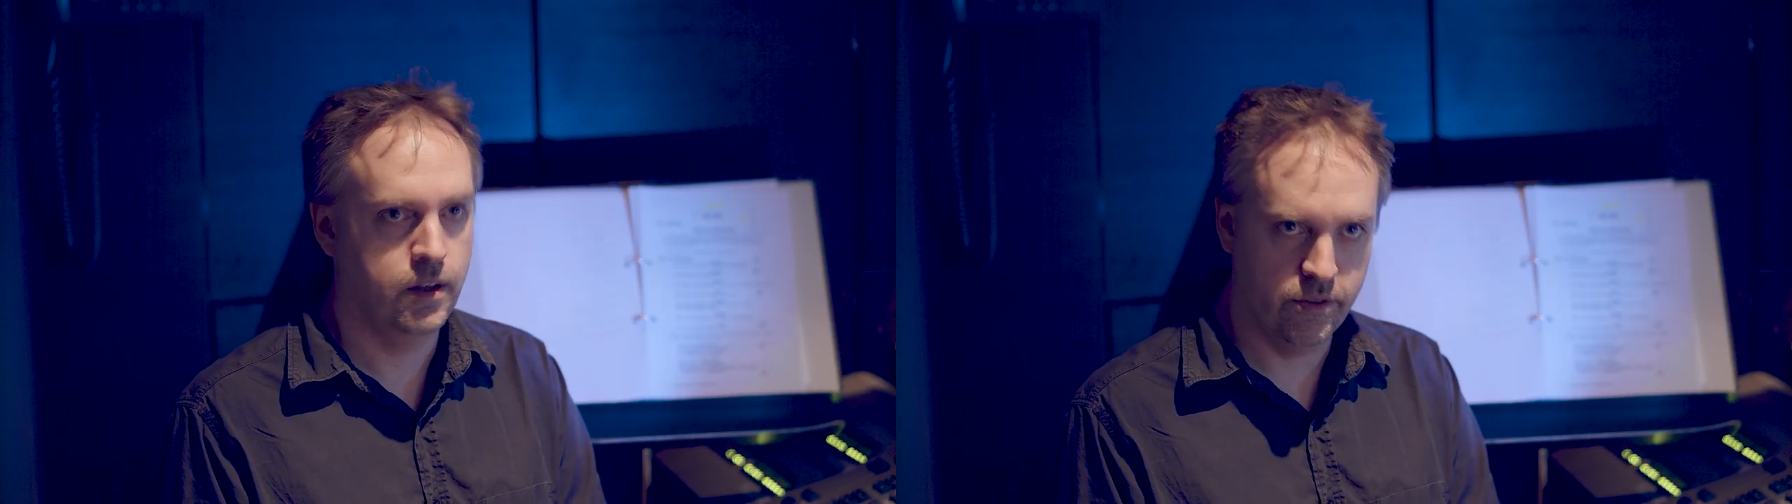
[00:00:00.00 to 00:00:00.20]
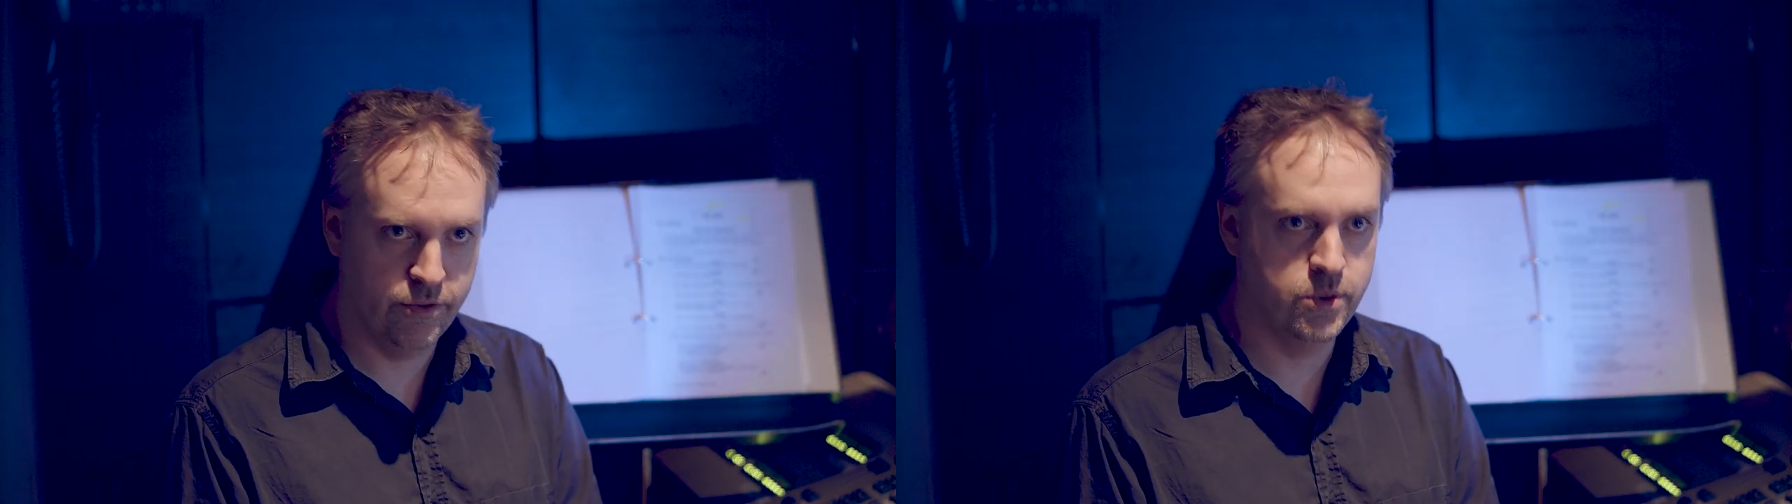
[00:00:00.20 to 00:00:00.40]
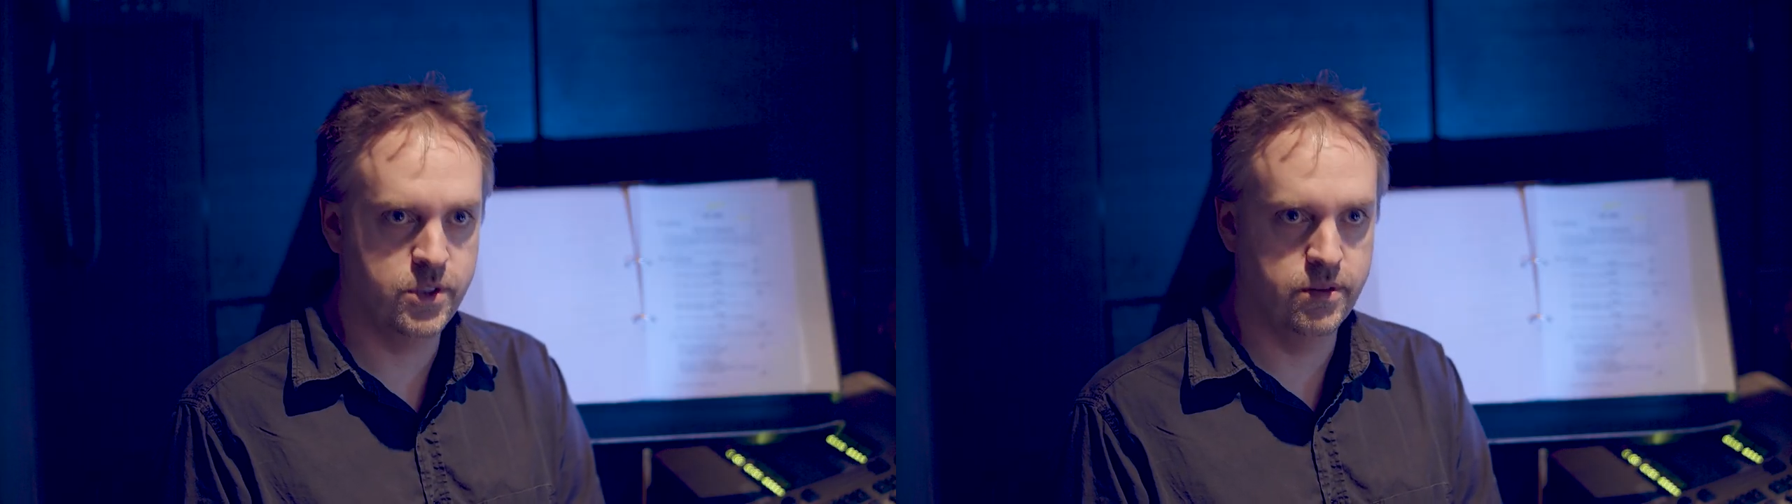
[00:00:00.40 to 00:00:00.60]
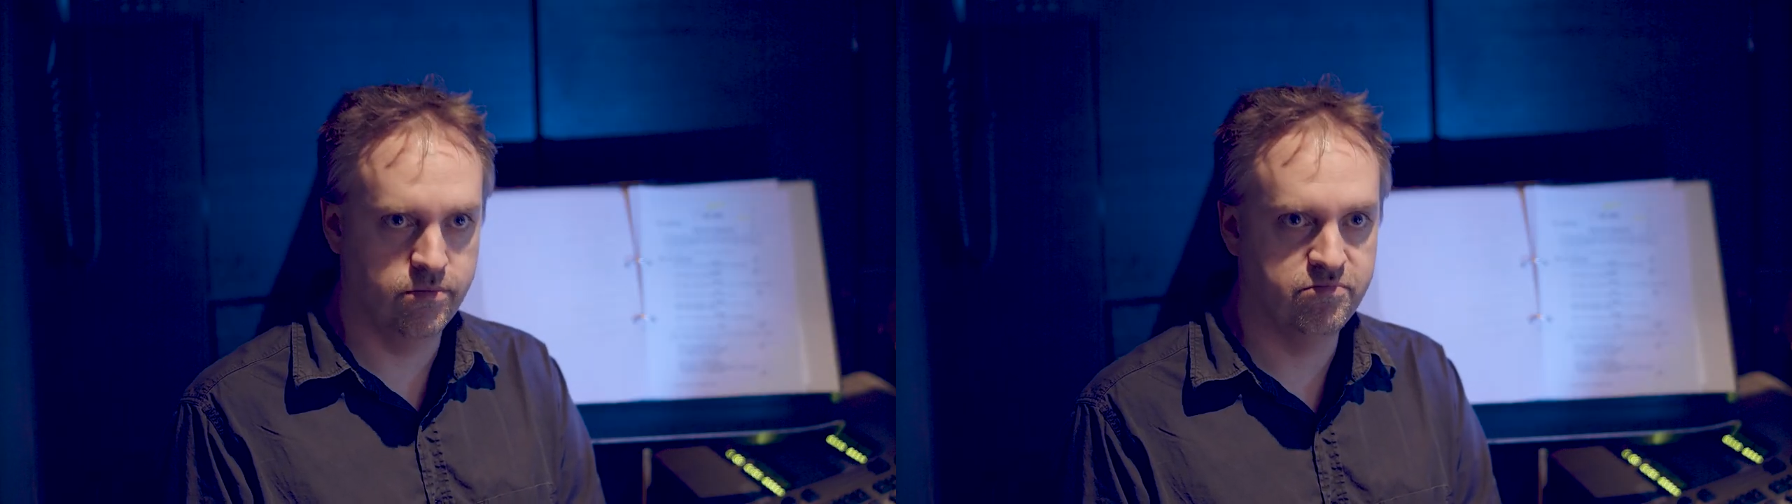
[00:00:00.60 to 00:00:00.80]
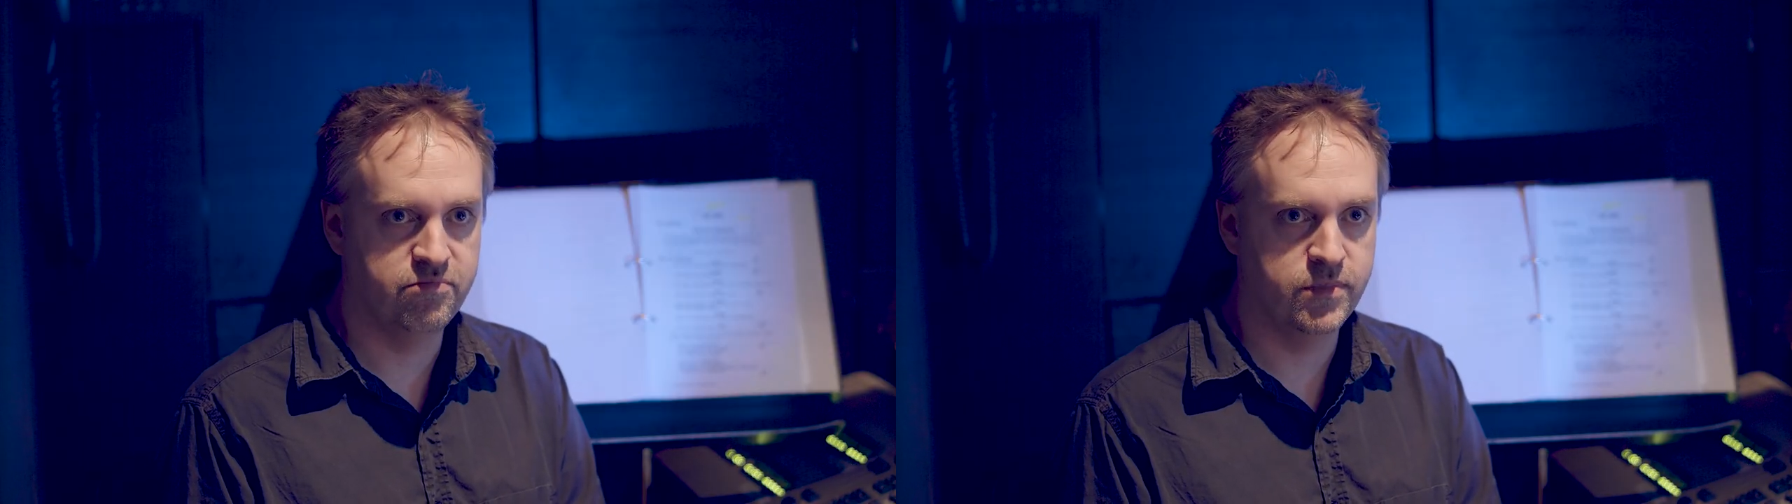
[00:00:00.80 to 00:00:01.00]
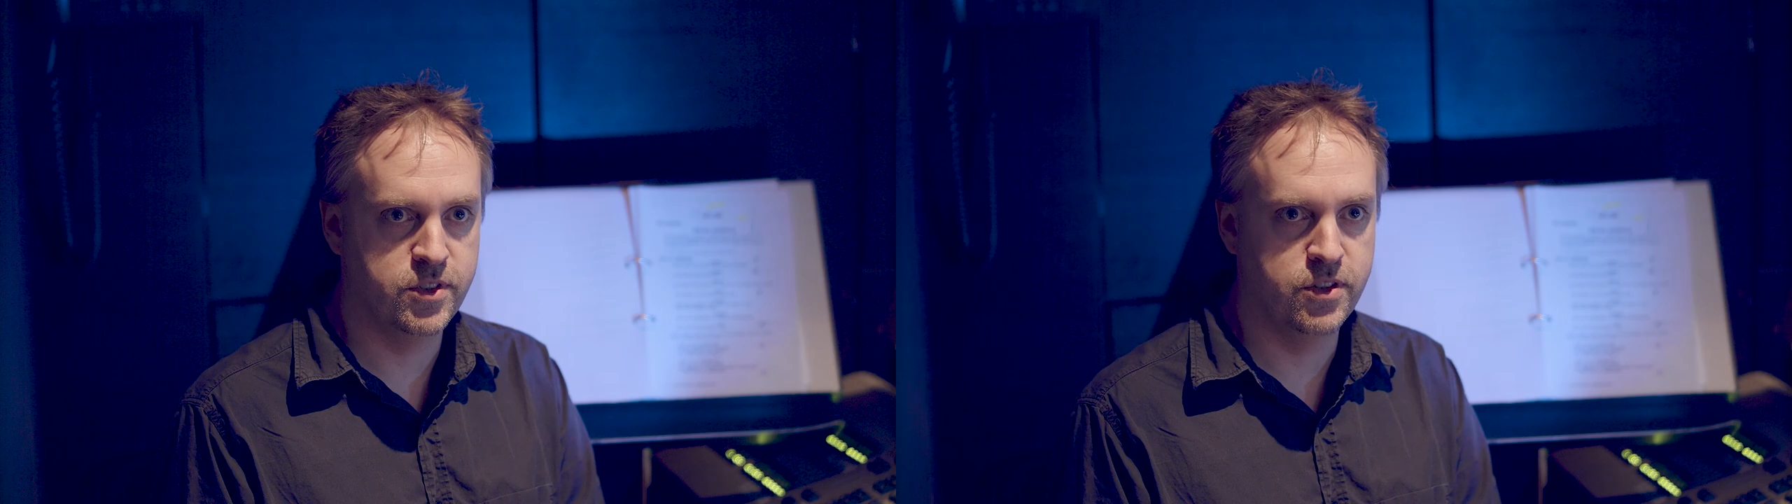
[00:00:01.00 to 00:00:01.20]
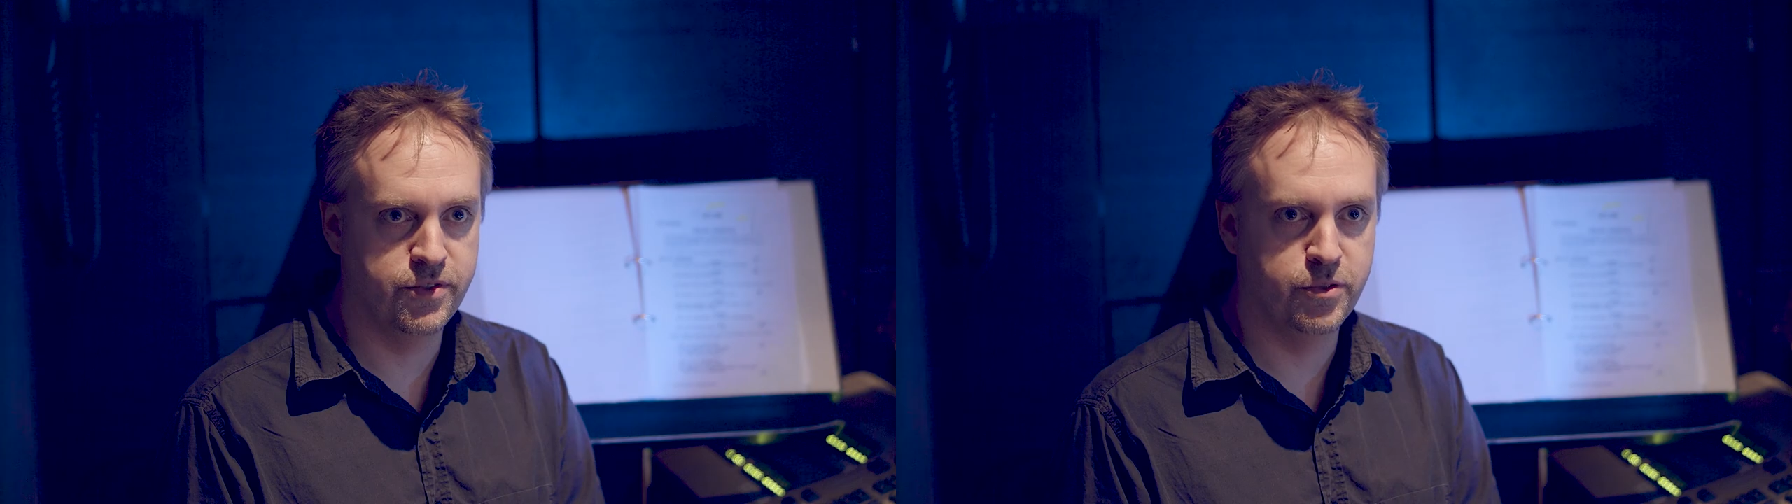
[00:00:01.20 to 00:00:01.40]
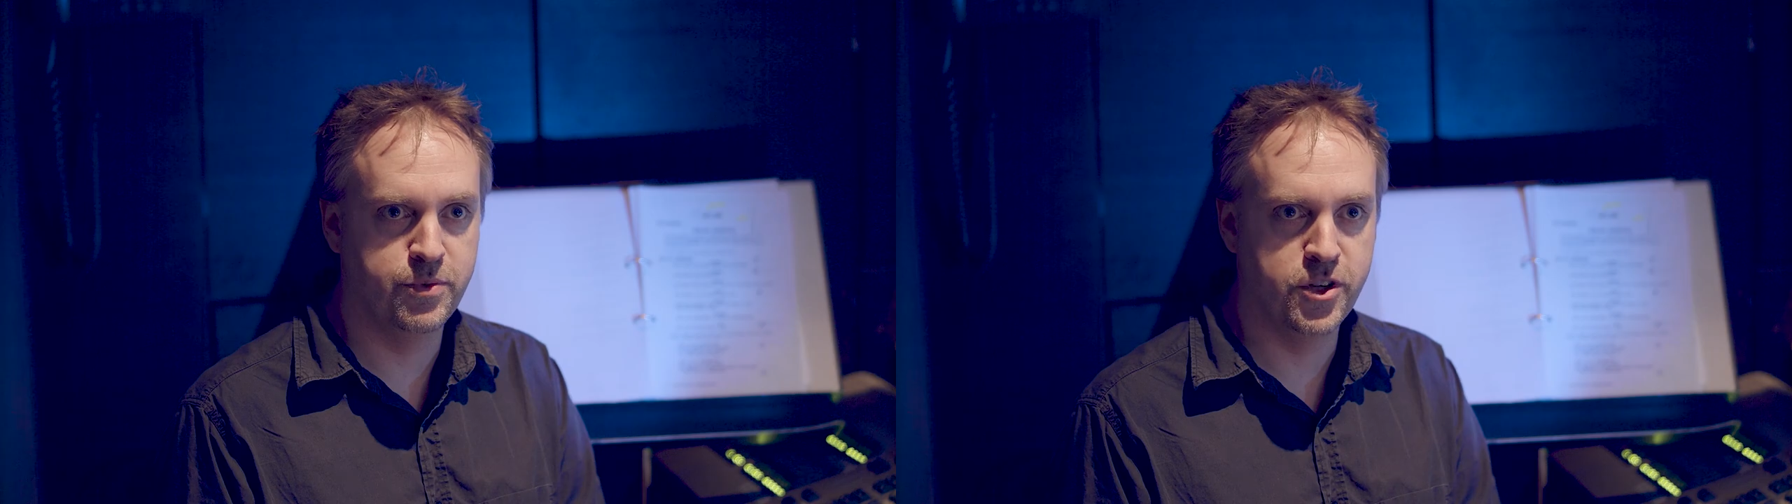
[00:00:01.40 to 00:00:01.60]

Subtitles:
look forward to the full